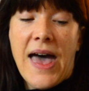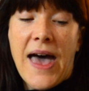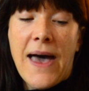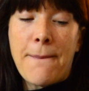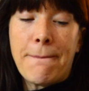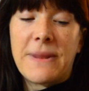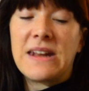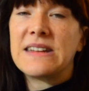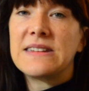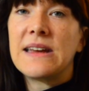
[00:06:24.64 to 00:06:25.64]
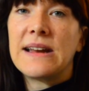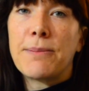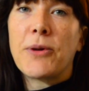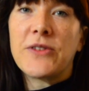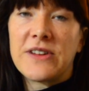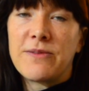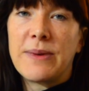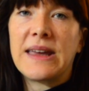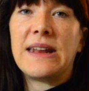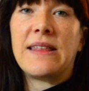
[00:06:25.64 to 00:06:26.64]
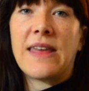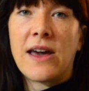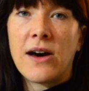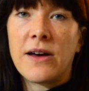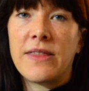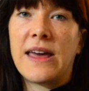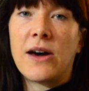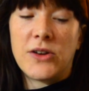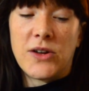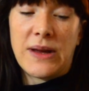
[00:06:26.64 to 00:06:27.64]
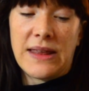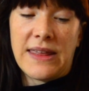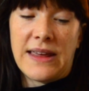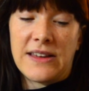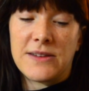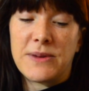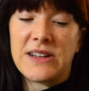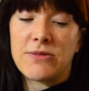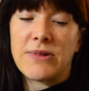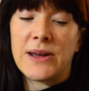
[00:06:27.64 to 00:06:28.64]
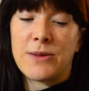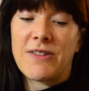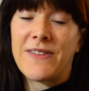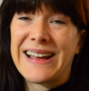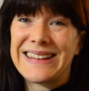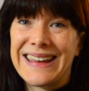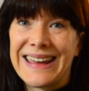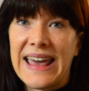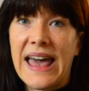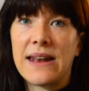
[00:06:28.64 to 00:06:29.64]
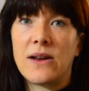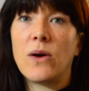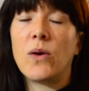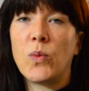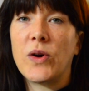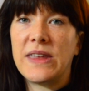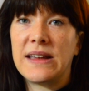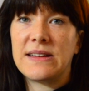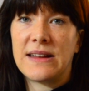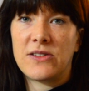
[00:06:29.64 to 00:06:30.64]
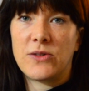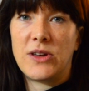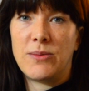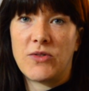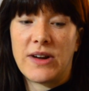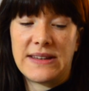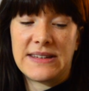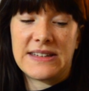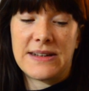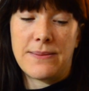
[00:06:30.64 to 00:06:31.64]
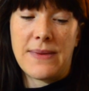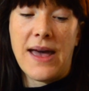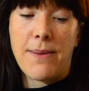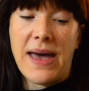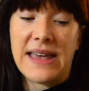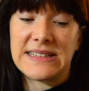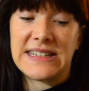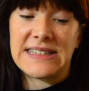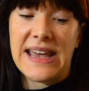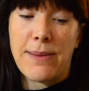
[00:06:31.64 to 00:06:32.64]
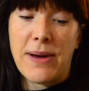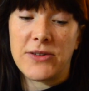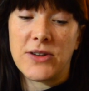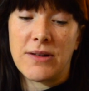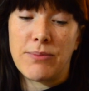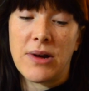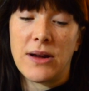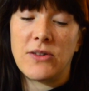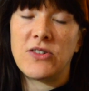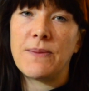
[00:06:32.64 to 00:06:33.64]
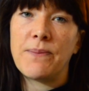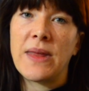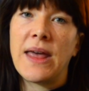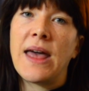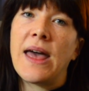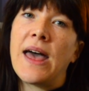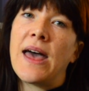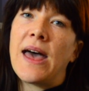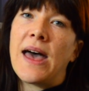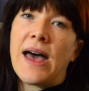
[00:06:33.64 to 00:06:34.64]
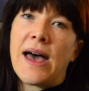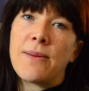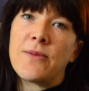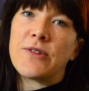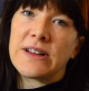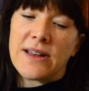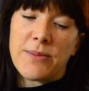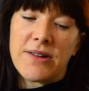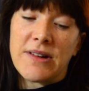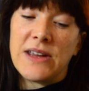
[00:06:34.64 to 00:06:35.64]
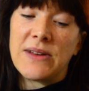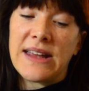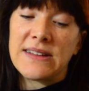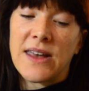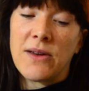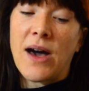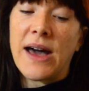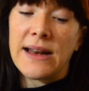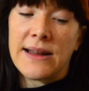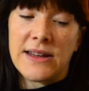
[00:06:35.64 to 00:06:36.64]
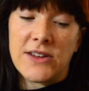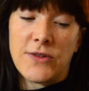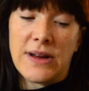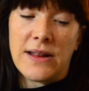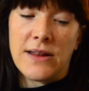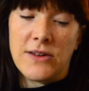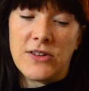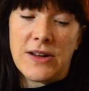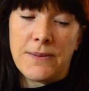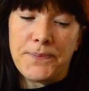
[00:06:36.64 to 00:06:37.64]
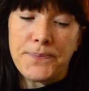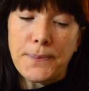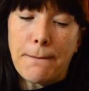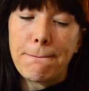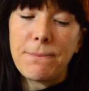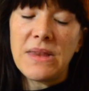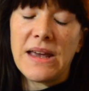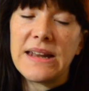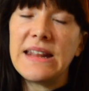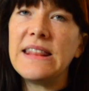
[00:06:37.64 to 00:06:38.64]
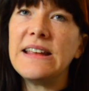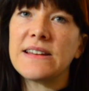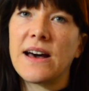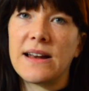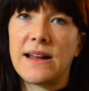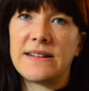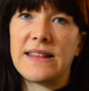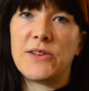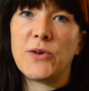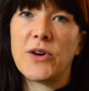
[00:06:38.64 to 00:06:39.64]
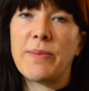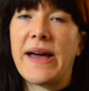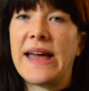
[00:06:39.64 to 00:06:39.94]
And it's certainly a positive beginning. They are doing things, but it's worth reflecting again on what the international human rights system has to say about our approach. For example, there are UNESCO guidelines for inclusion, and in these guidelines they talk about